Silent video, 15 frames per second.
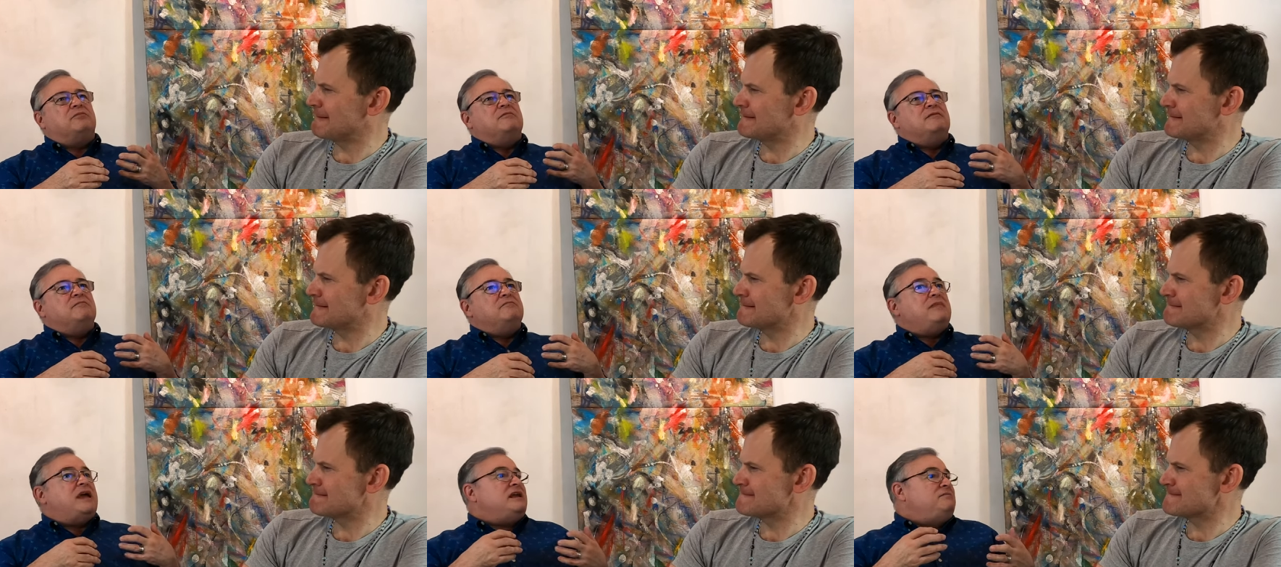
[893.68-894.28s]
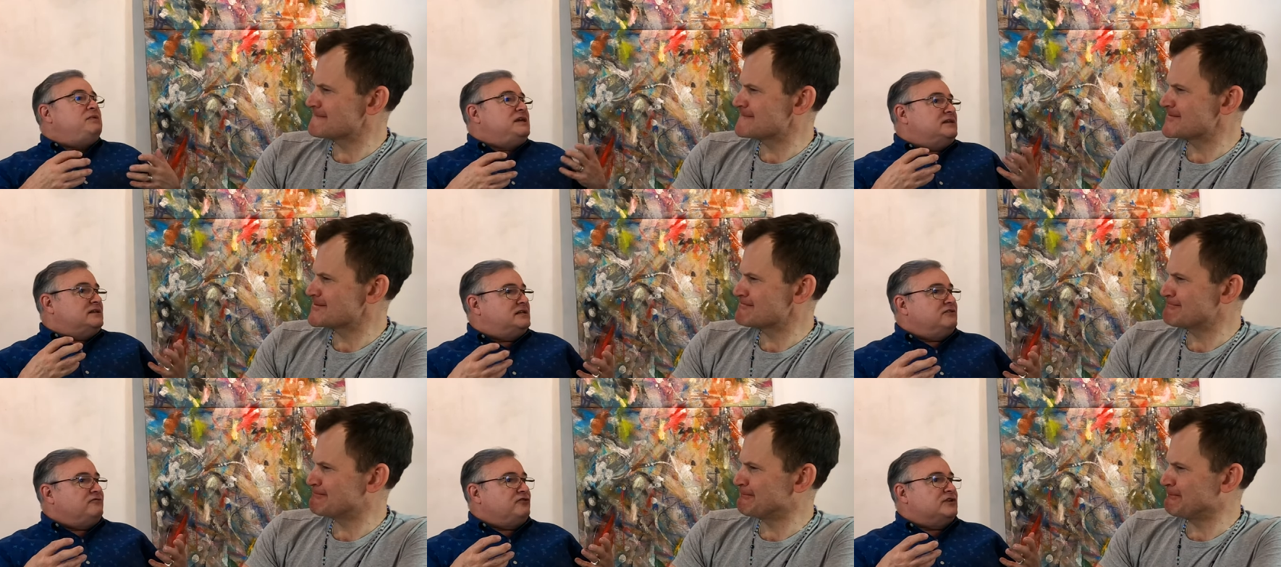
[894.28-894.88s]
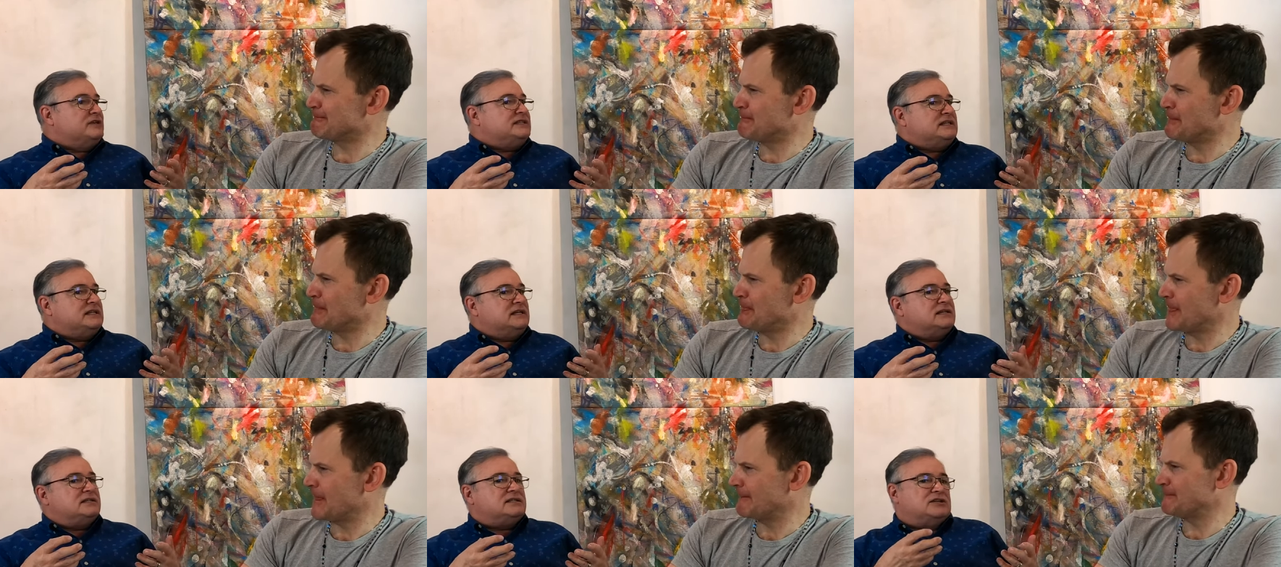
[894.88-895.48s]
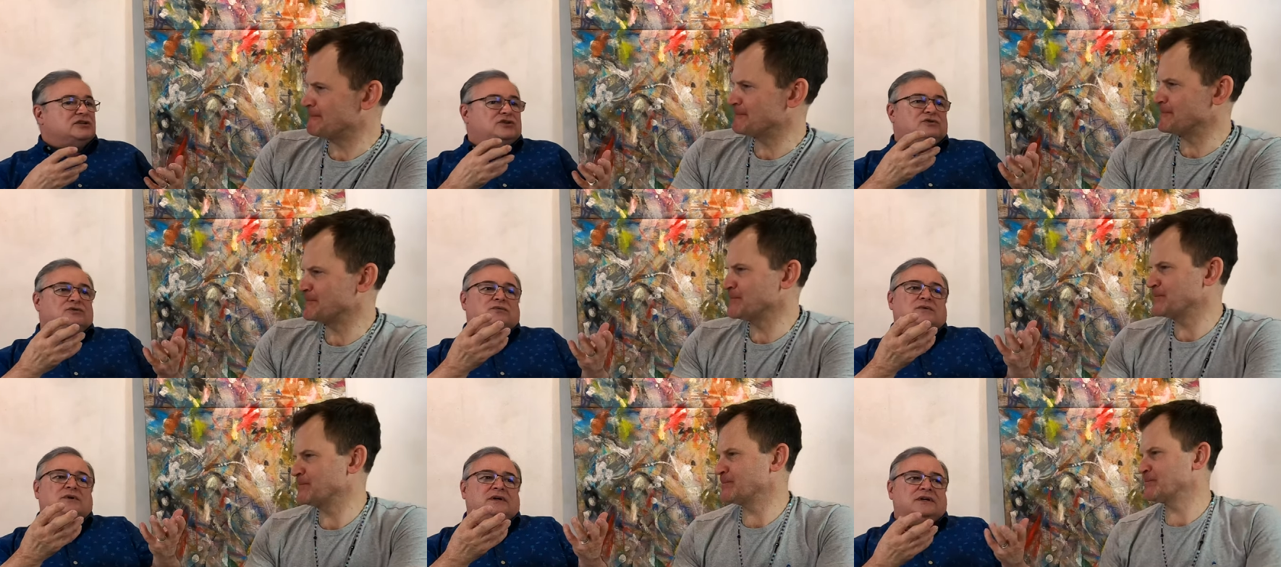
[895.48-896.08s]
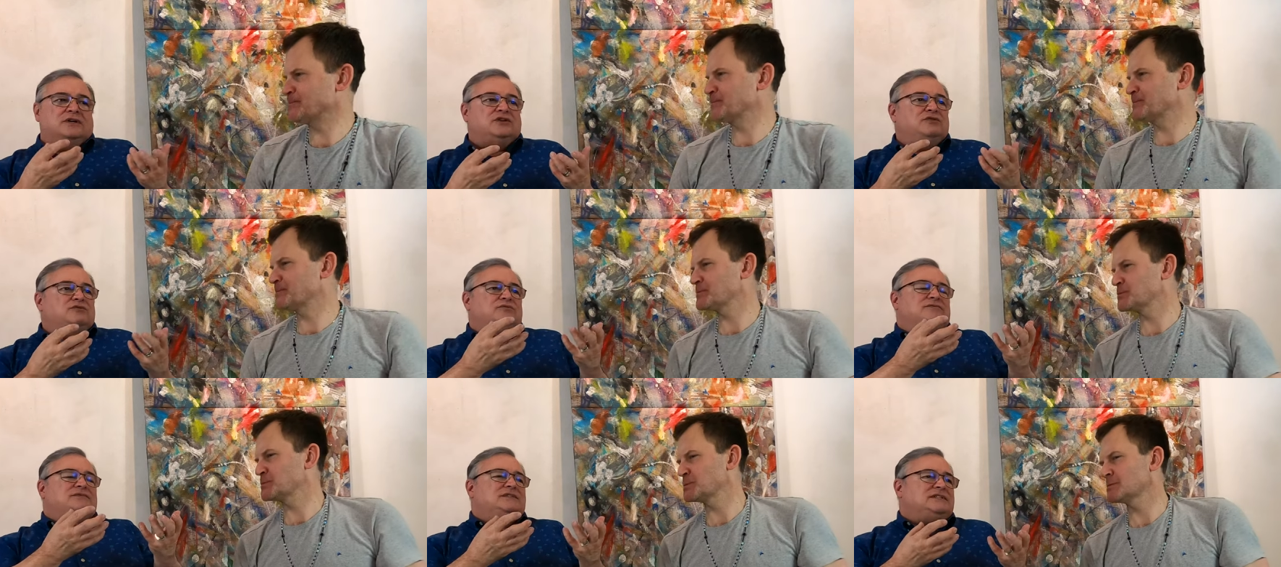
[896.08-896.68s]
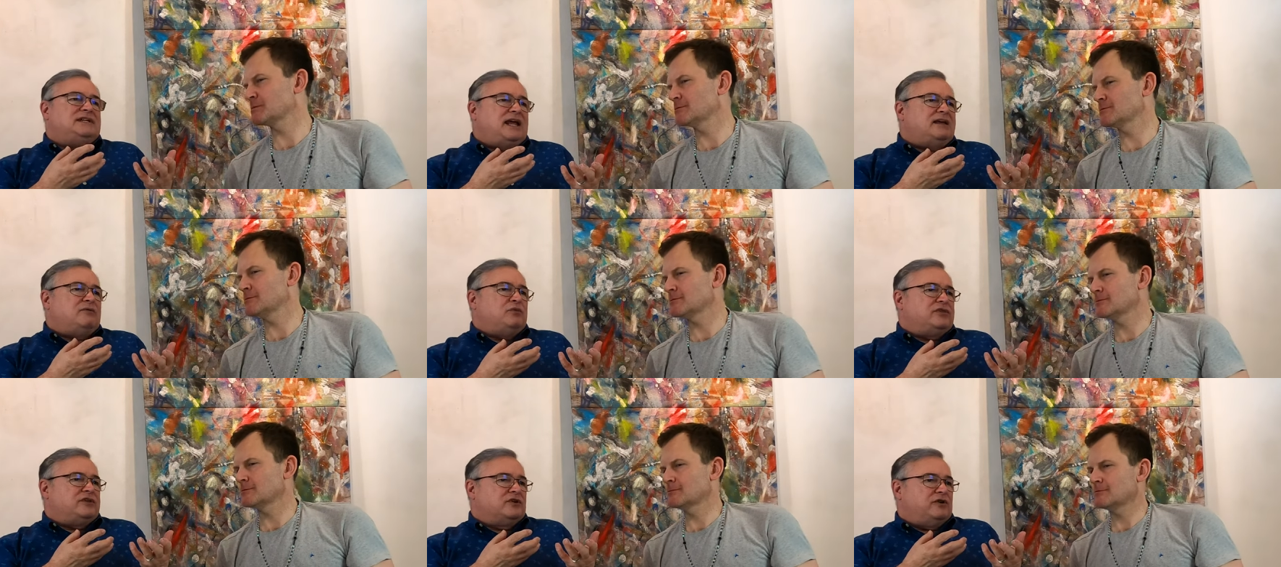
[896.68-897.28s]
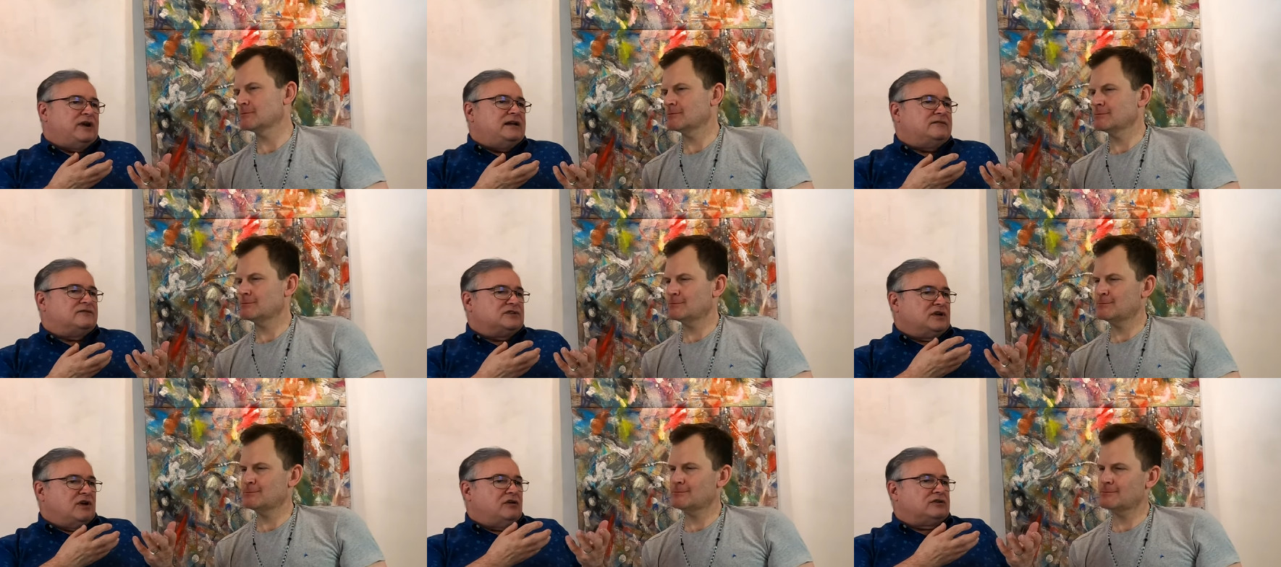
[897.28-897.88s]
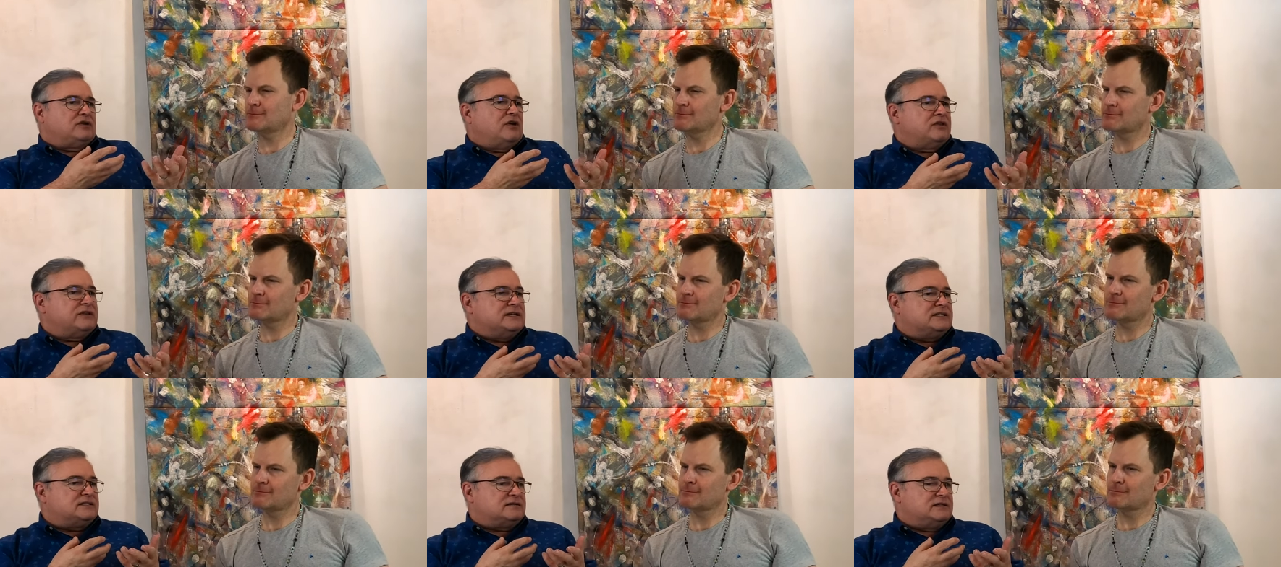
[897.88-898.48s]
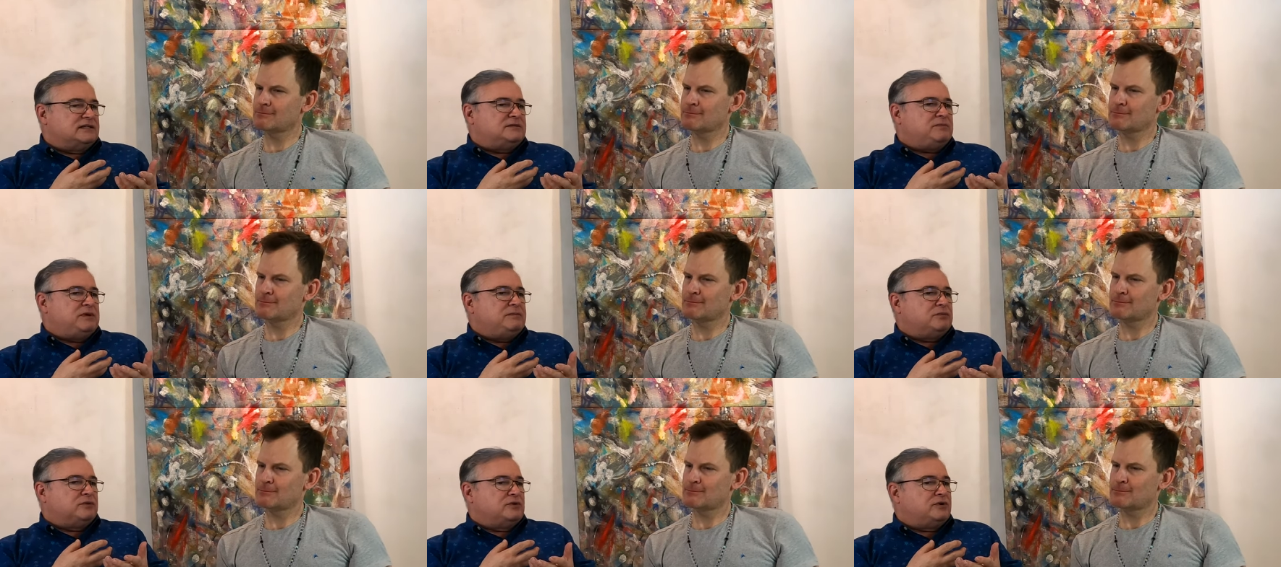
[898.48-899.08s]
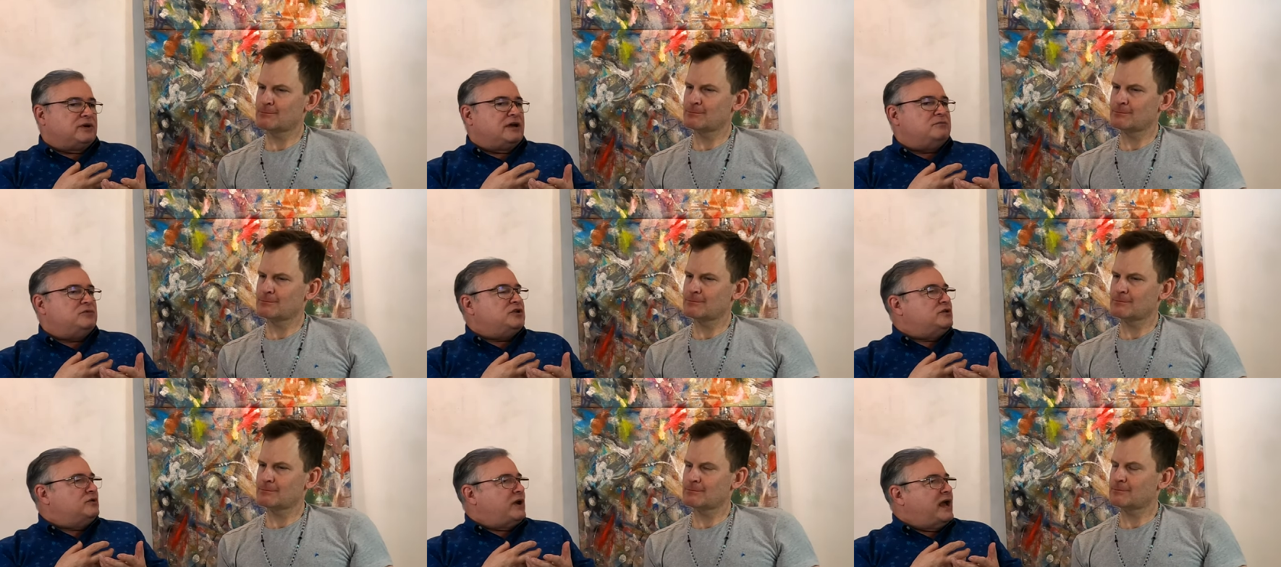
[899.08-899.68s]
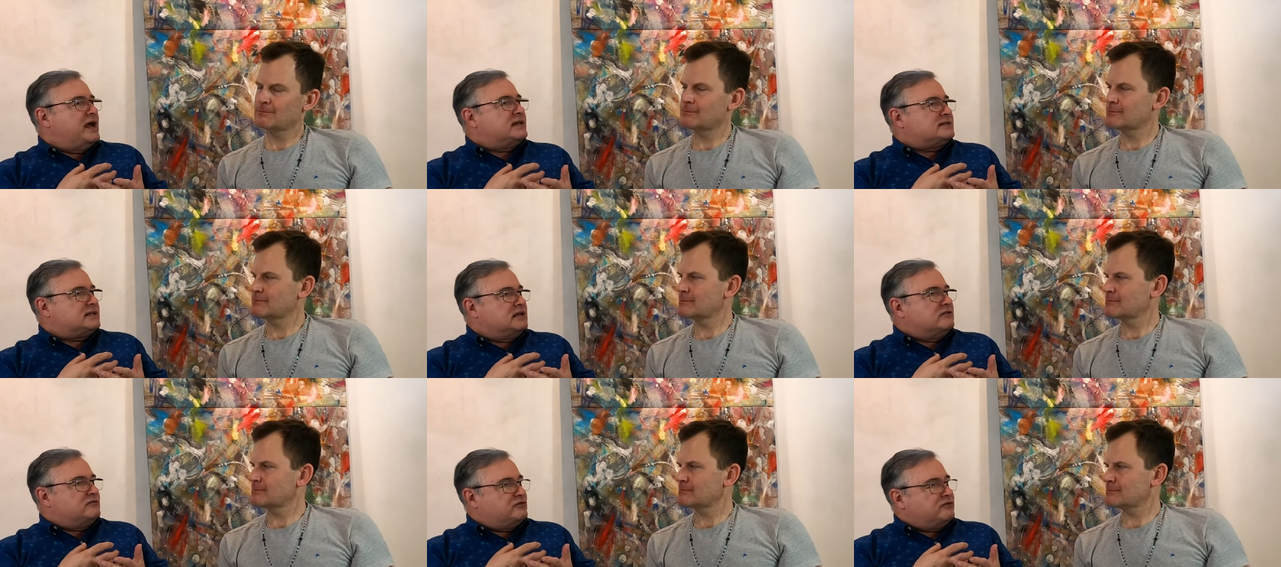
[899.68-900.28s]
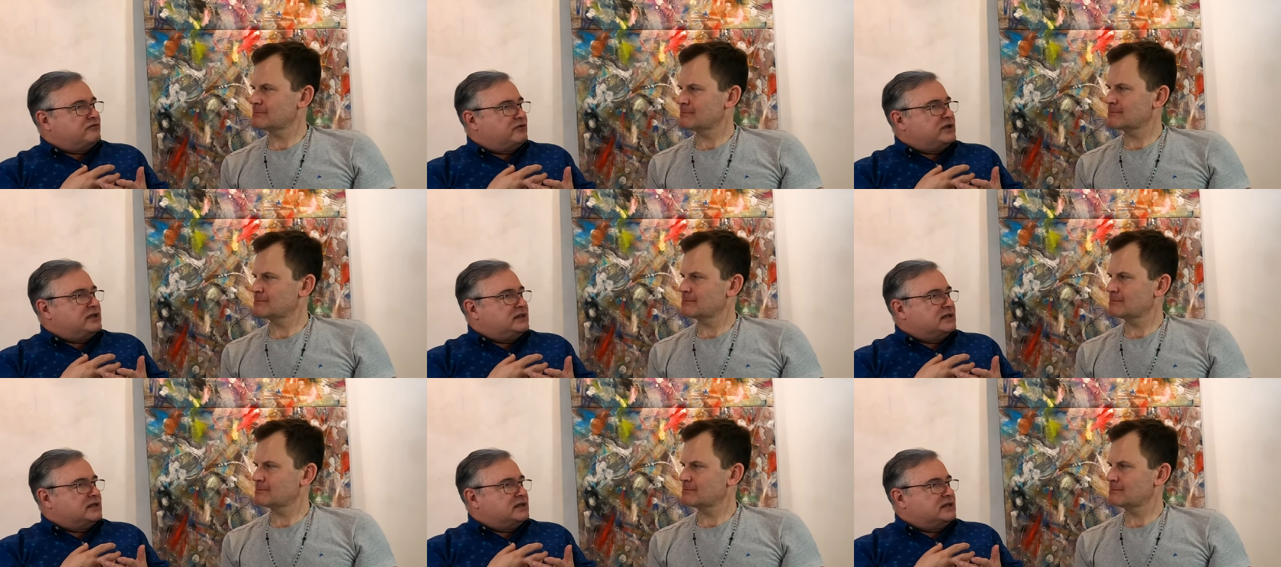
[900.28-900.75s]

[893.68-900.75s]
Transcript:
Speaker 1: maybe the difference is that you you take with a grain of salt all these, these people who come to you asking for free